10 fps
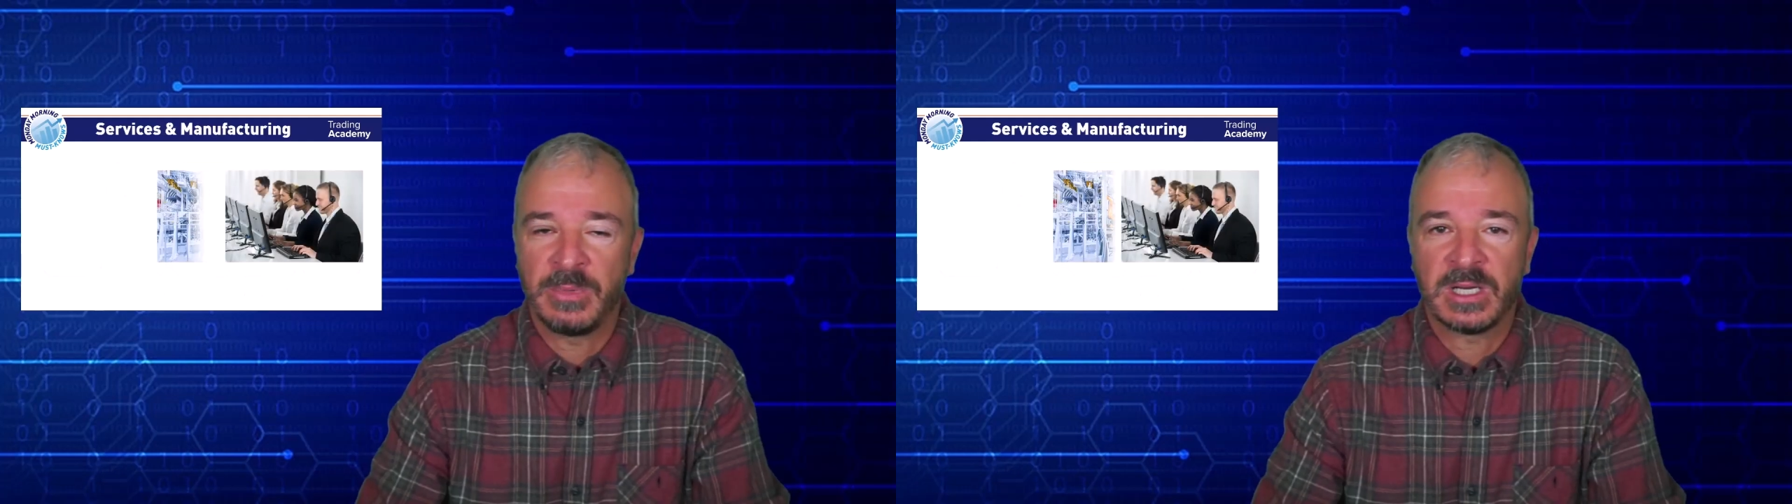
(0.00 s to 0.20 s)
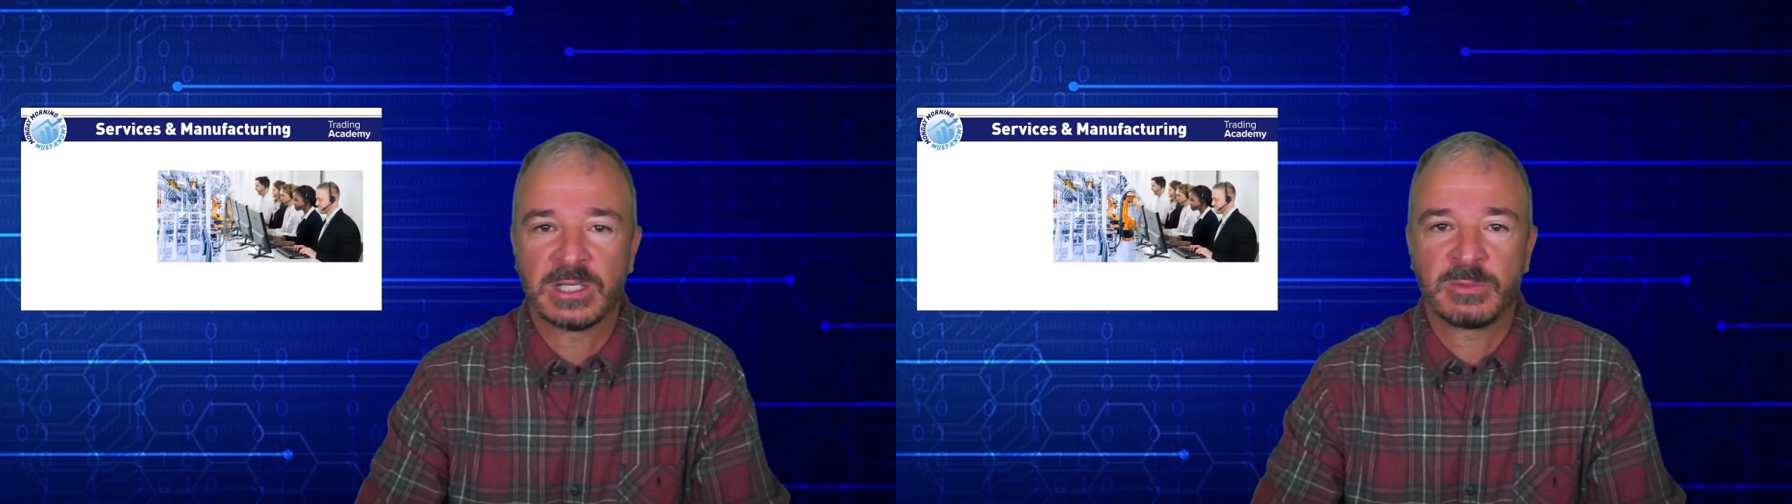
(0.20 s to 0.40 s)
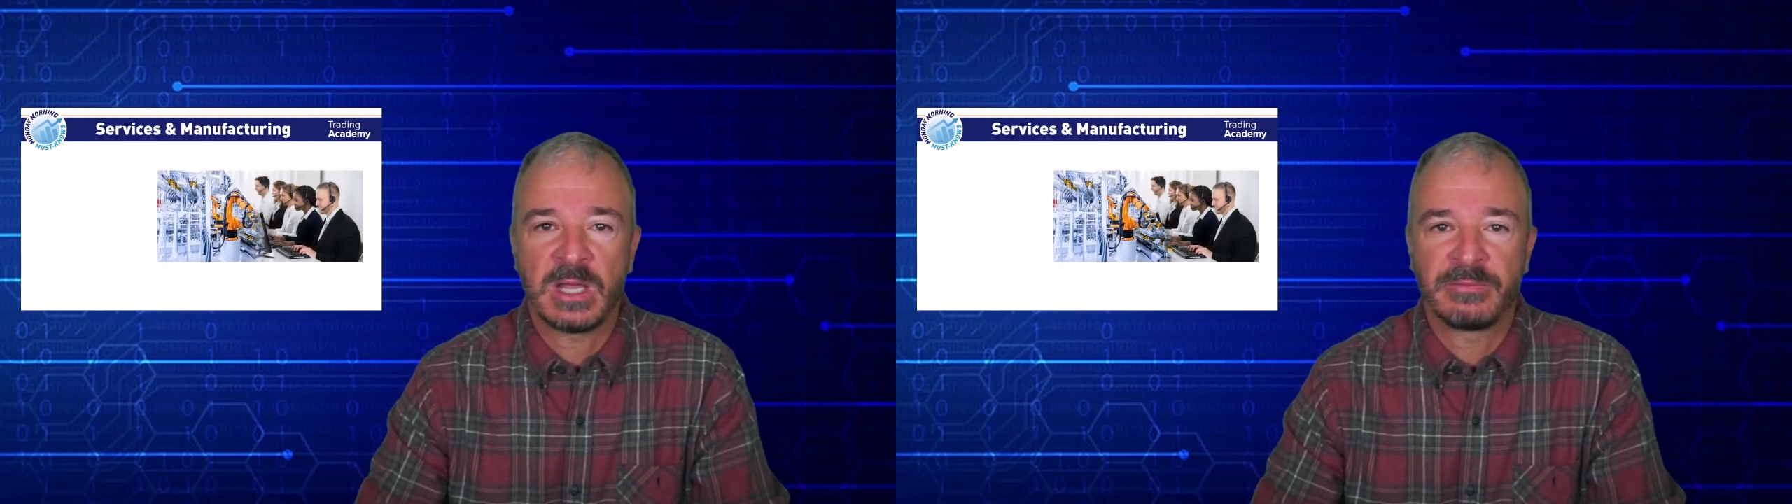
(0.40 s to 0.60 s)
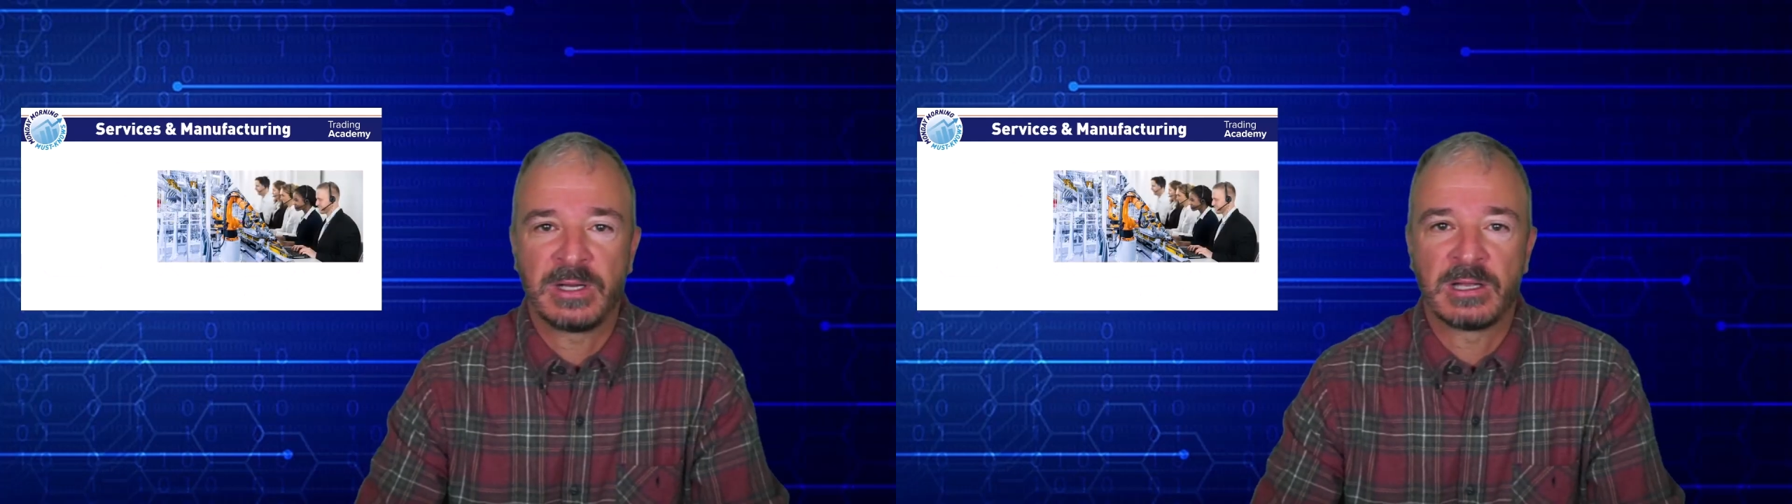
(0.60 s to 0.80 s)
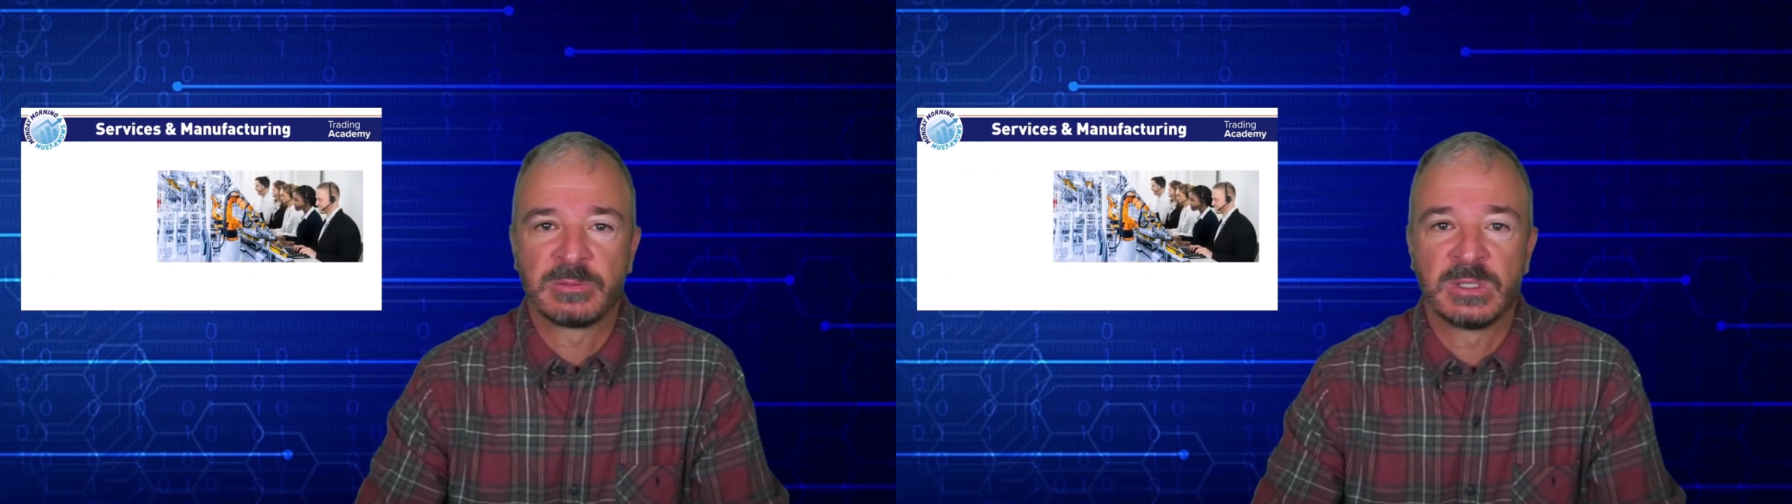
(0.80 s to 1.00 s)
because we have
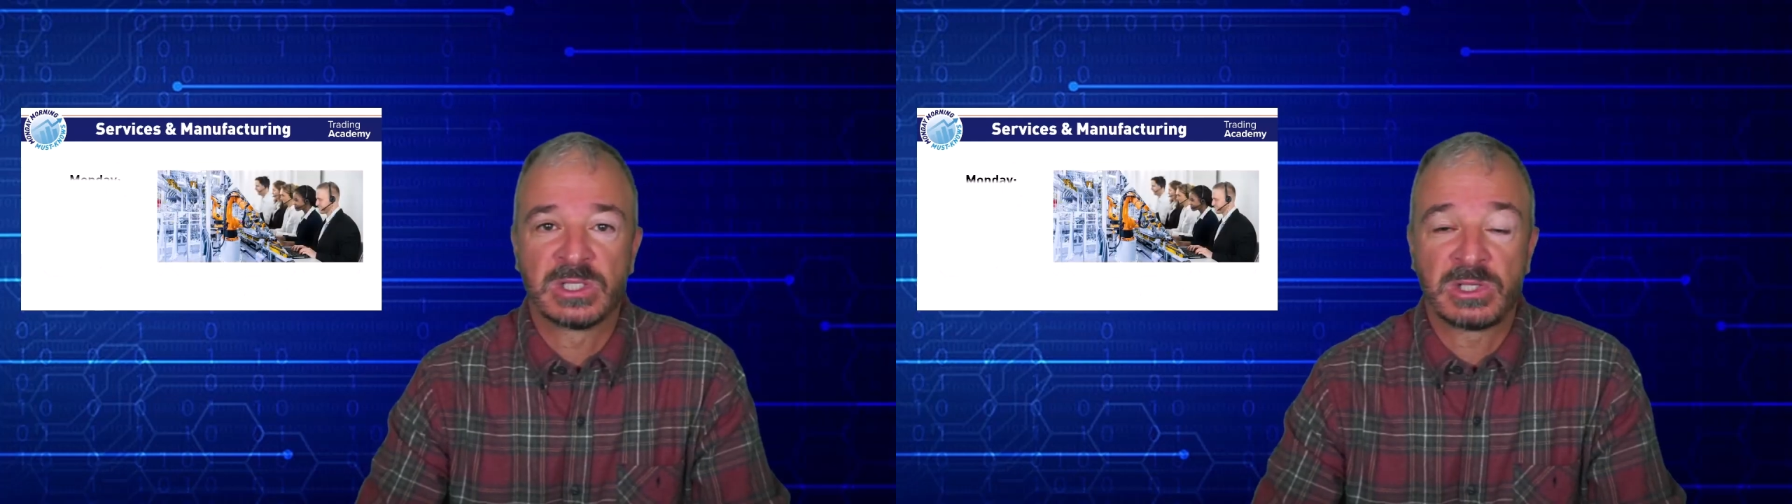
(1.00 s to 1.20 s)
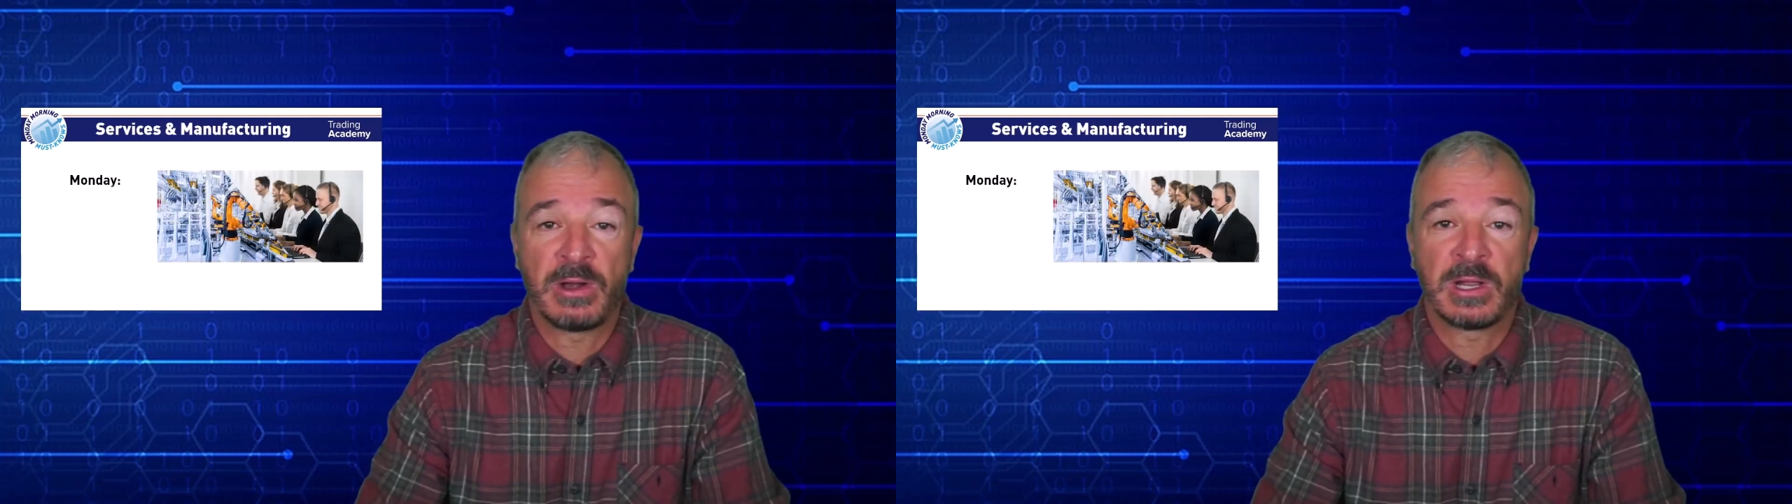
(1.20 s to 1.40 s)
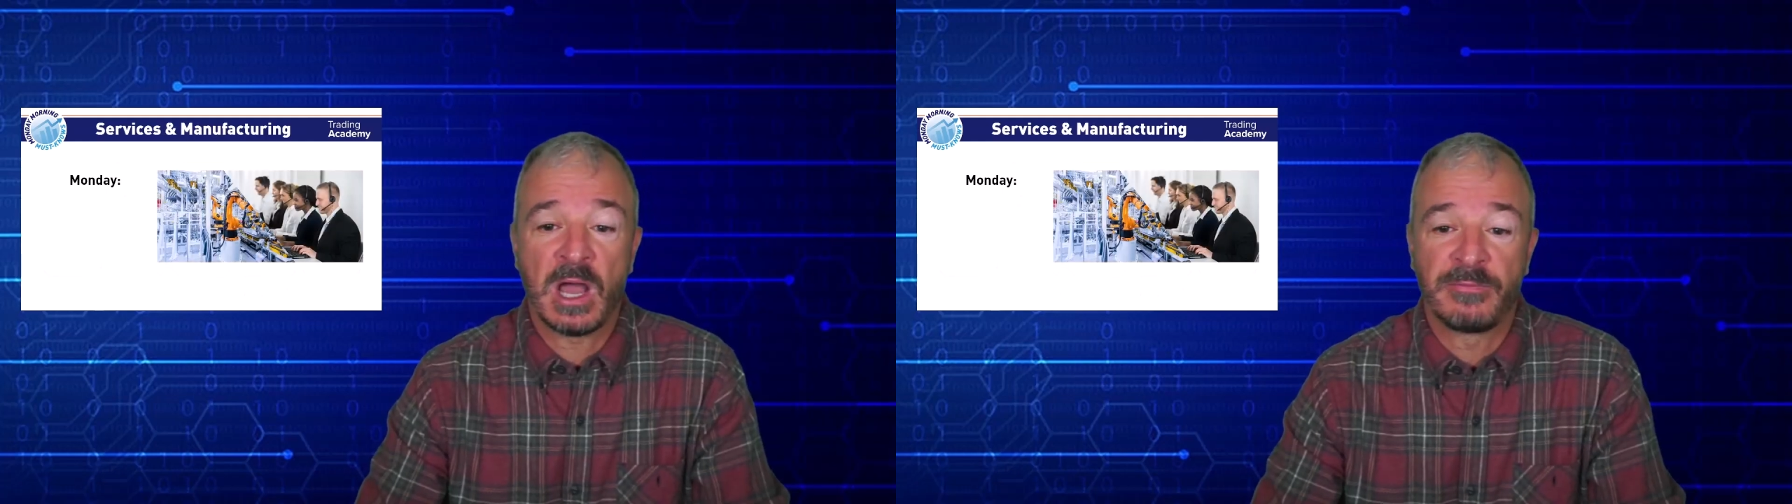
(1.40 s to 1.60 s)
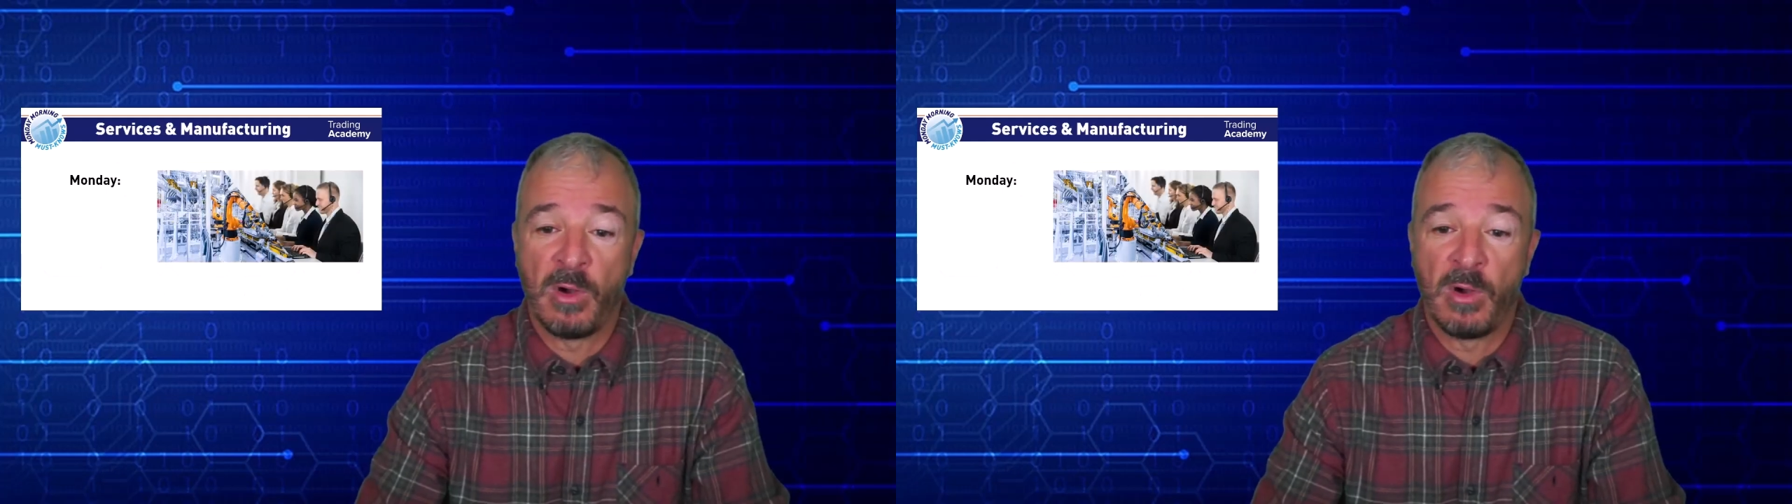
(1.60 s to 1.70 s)
announcements starting off